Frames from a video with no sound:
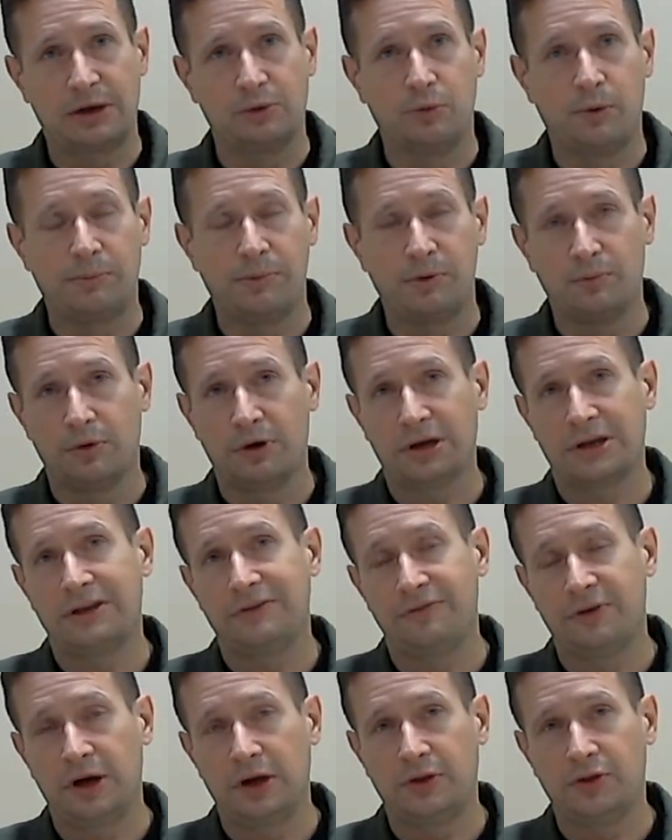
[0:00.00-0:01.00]
We've been
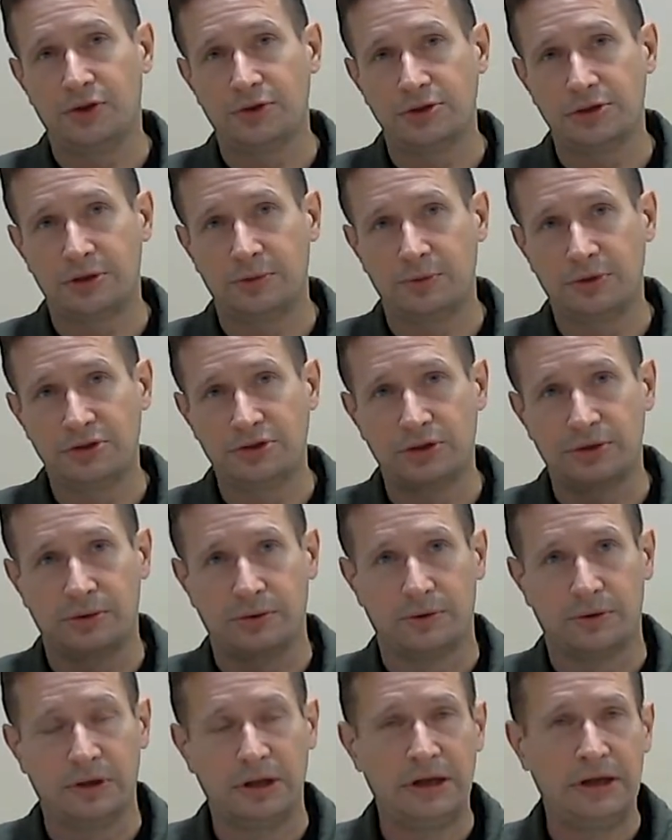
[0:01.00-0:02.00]
working very closely with
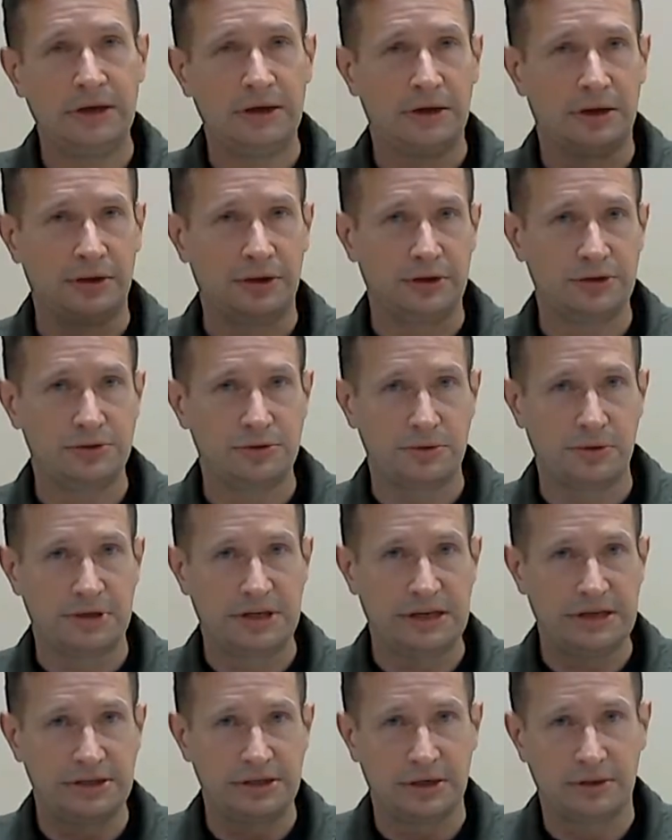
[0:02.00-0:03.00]
school on their
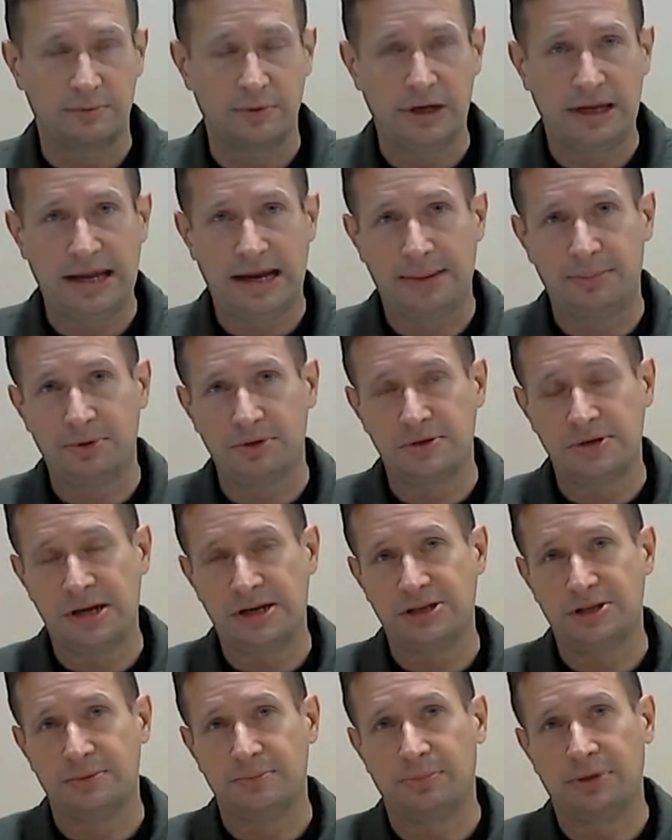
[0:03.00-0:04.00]
strategic
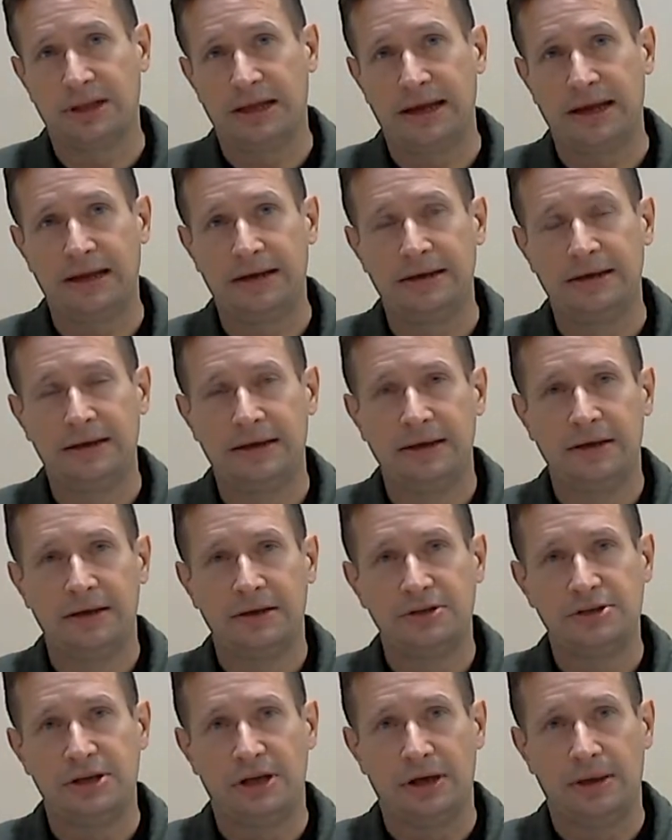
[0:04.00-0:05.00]
recapitalization plan
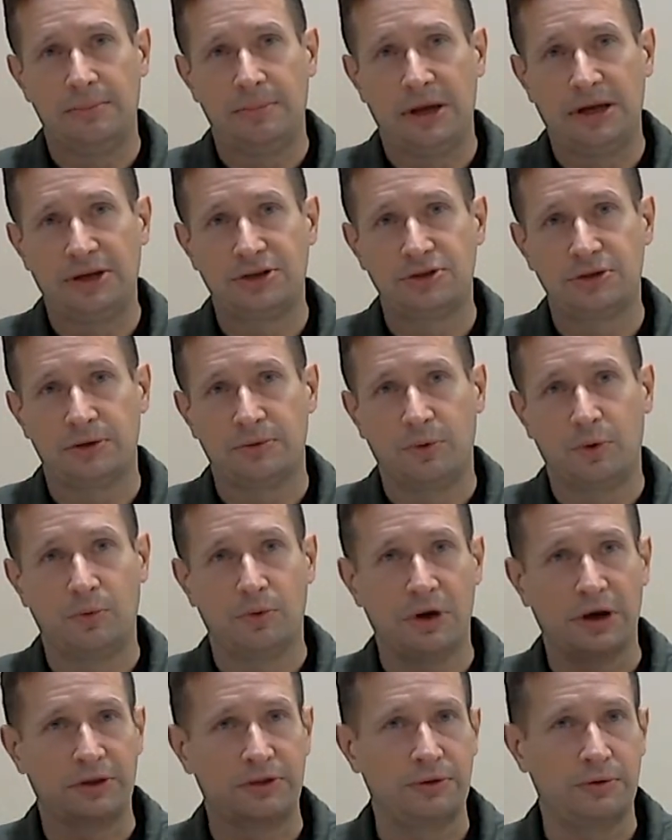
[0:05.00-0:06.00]
to make sure we
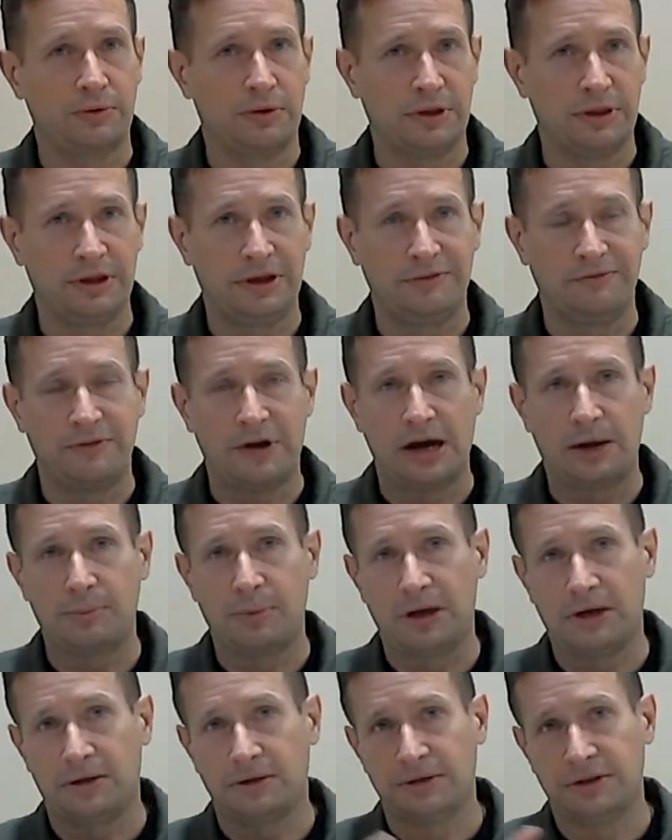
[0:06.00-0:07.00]
work through all the
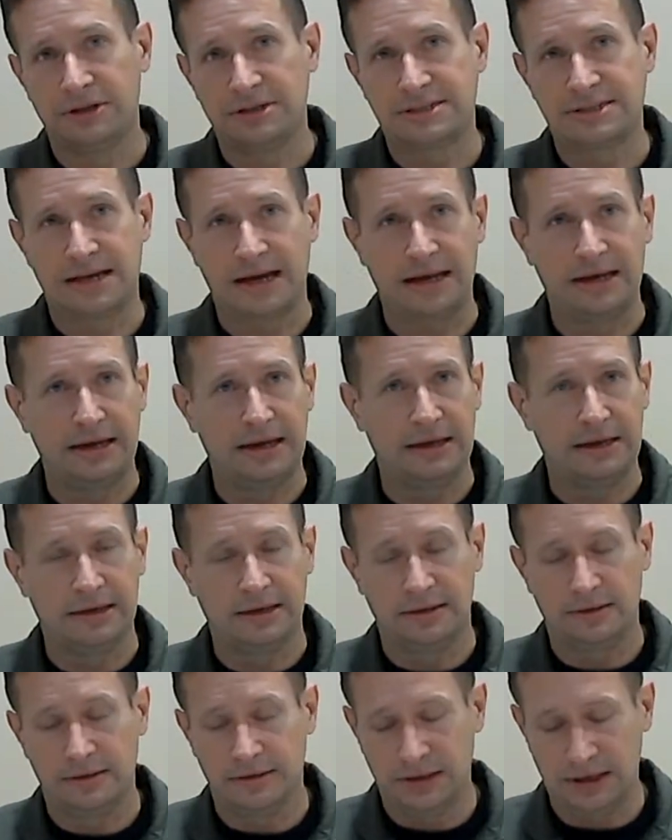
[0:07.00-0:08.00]
environmental and the siting
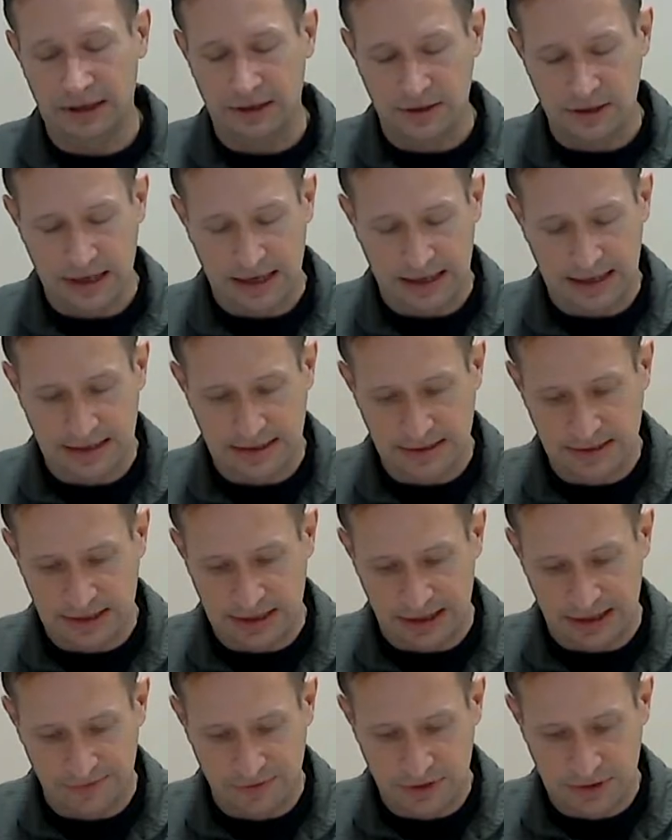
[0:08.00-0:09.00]
and all that kind of
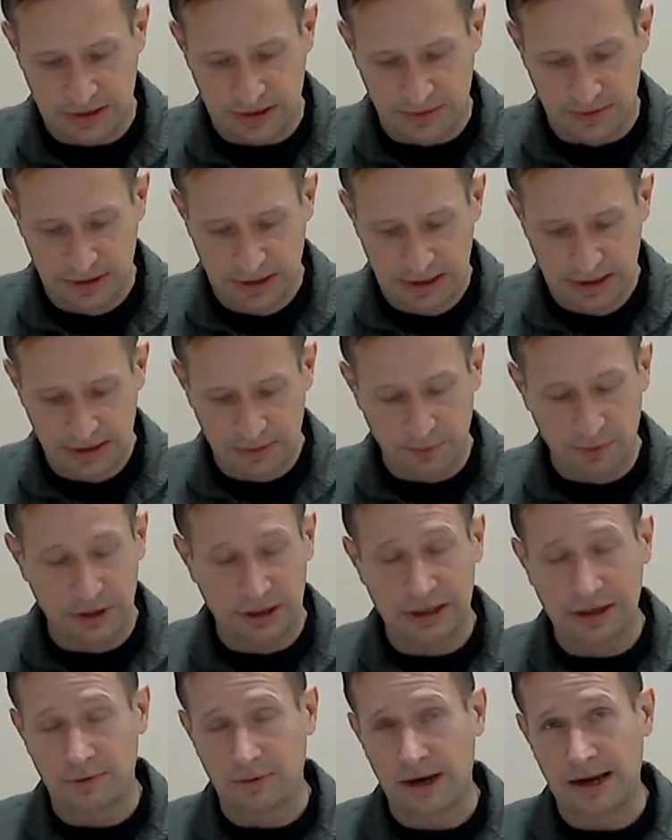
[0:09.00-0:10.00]
stuff. So
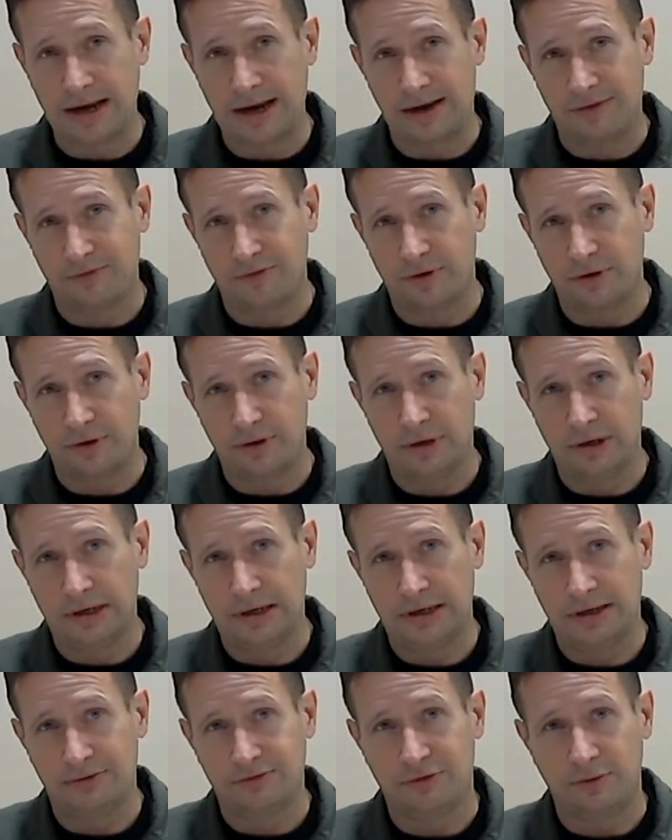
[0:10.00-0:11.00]
really great effort
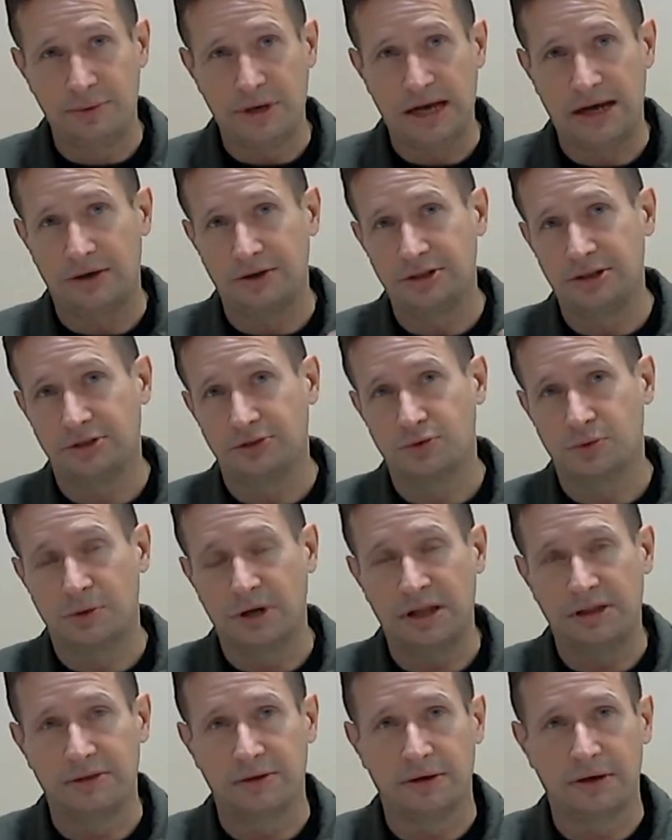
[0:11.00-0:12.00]
from now until
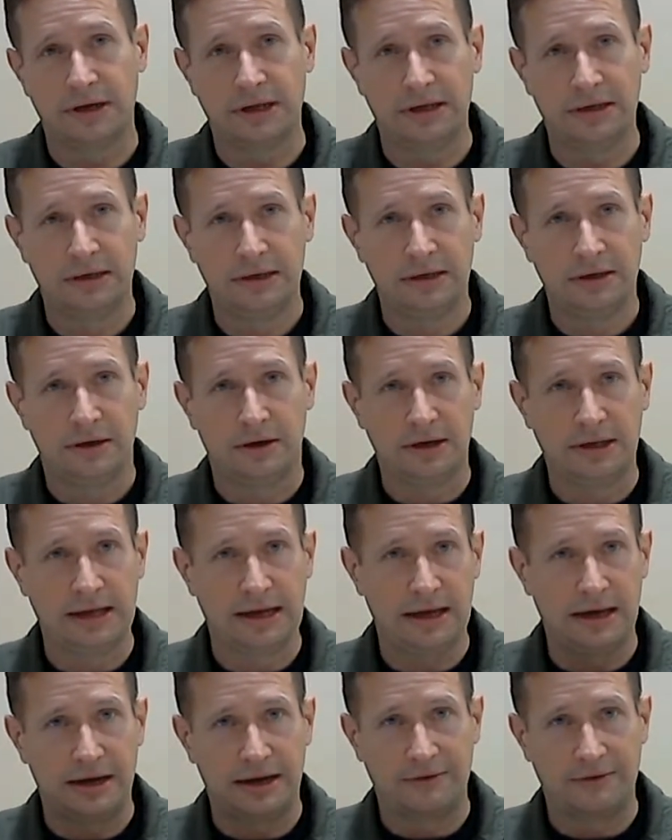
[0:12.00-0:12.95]
2030 on that.